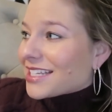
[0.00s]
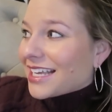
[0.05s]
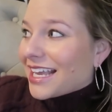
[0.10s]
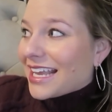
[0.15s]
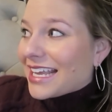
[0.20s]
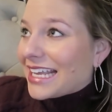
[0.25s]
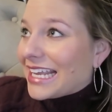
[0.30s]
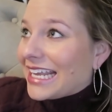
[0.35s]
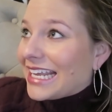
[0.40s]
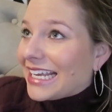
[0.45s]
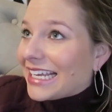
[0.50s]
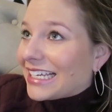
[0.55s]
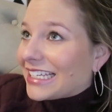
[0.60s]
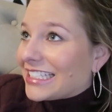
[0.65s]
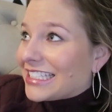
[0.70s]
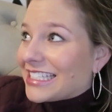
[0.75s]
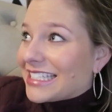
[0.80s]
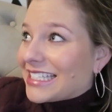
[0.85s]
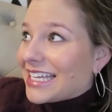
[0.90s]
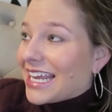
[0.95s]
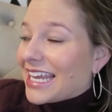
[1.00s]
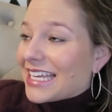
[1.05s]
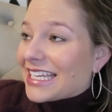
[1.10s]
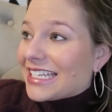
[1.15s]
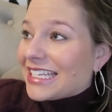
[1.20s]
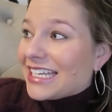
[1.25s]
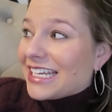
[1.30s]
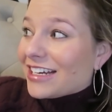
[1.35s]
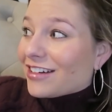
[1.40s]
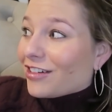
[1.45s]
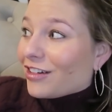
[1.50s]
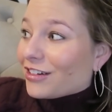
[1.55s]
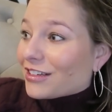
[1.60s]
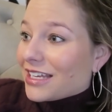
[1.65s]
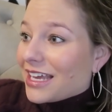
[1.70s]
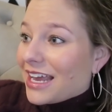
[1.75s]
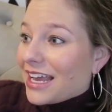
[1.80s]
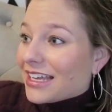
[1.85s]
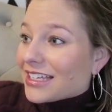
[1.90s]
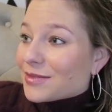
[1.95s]
Like, I can't stay in here all
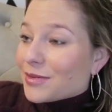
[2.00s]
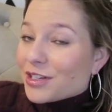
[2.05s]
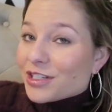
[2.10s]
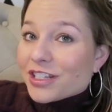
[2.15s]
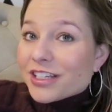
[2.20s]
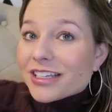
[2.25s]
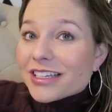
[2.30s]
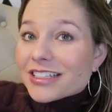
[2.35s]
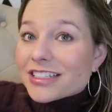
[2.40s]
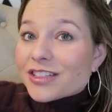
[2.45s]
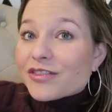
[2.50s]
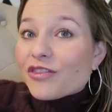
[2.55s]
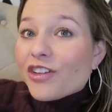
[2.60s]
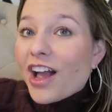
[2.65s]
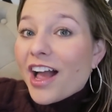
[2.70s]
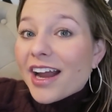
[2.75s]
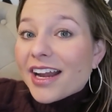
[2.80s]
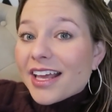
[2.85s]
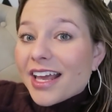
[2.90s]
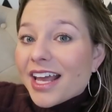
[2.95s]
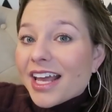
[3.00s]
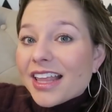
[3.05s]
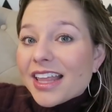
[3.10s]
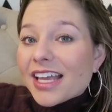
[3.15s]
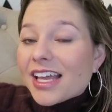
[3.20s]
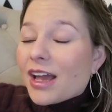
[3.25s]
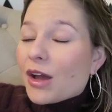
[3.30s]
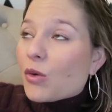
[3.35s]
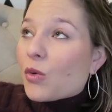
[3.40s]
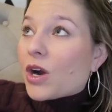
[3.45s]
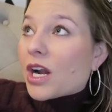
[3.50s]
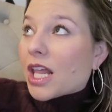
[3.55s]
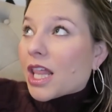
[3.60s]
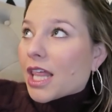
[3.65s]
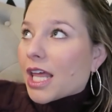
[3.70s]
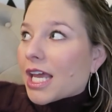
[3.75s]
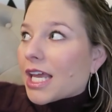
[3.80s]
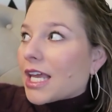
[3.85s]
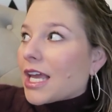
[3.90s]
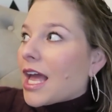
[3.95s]
day, especially it's Friday. Like, I wanna
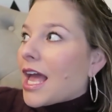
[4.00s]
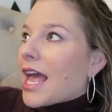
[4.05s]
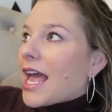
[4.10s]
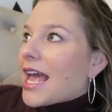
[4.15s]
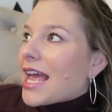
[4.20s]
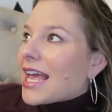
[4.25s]
like